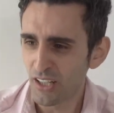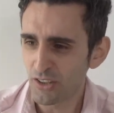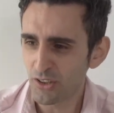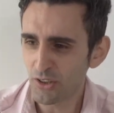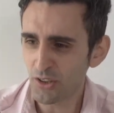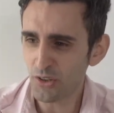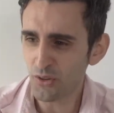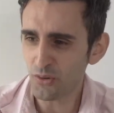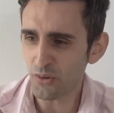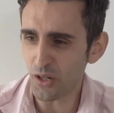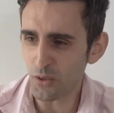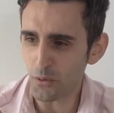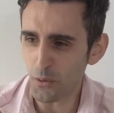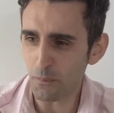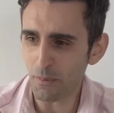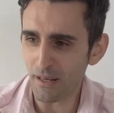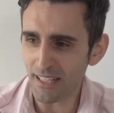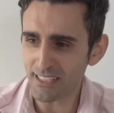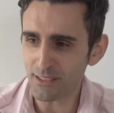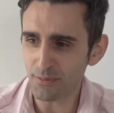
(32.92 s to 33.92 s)
to a
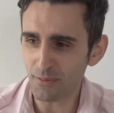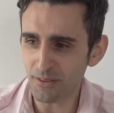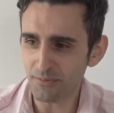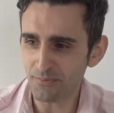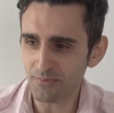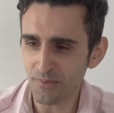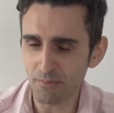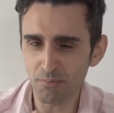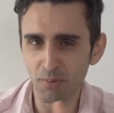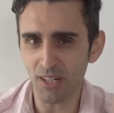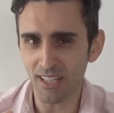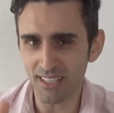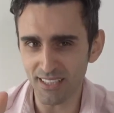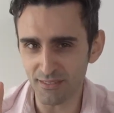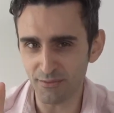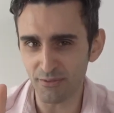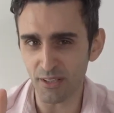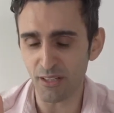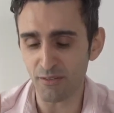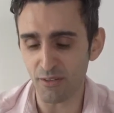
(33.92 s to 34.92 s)
replacement, but
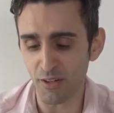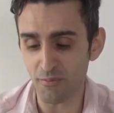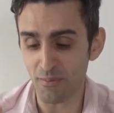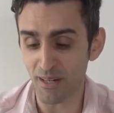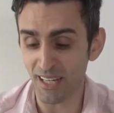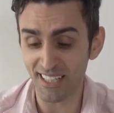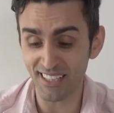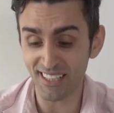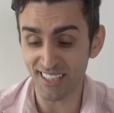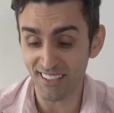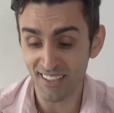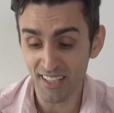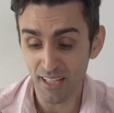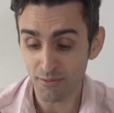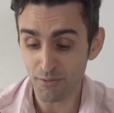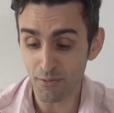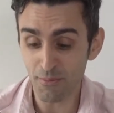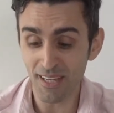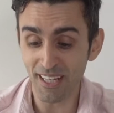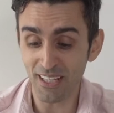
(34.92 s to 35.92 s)
it's very, very minor.
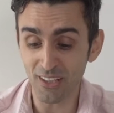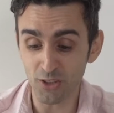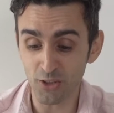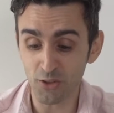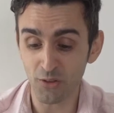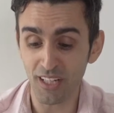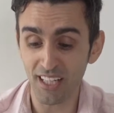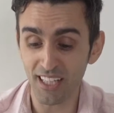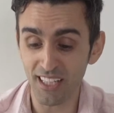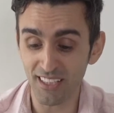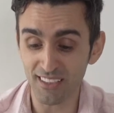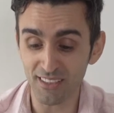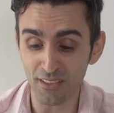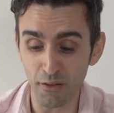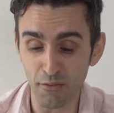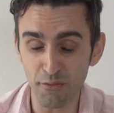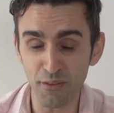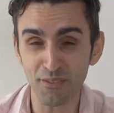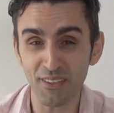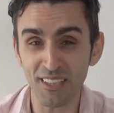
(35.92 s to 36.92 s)
For me in Australia, it's
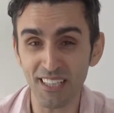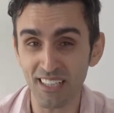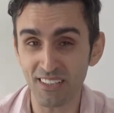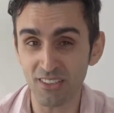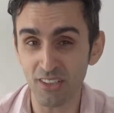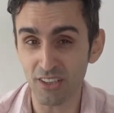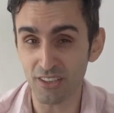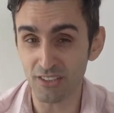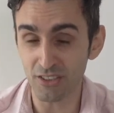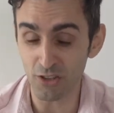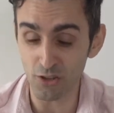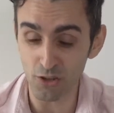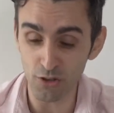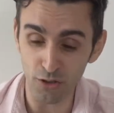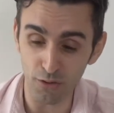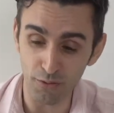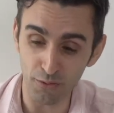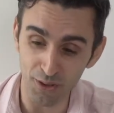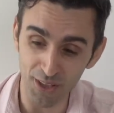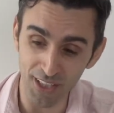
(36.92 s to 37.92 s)
only $59 to
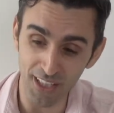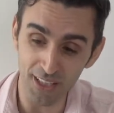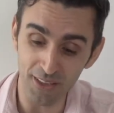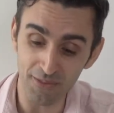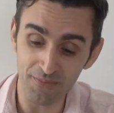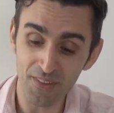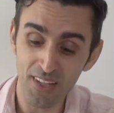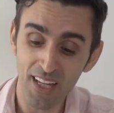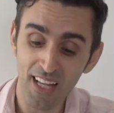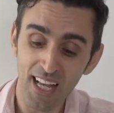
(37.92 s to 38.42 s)
insure it for a year.